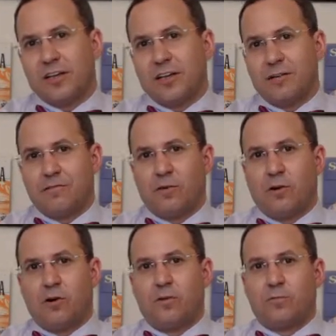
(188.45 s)

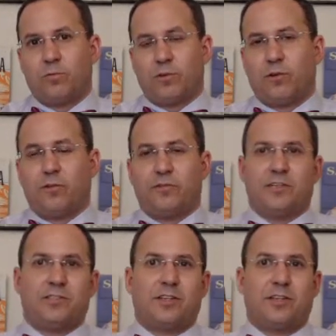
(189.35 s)
involved with all of
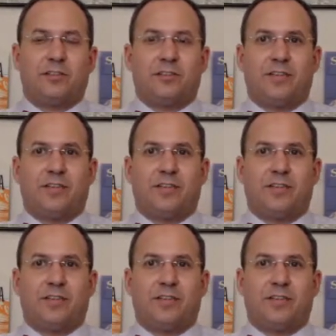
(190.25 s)
these things,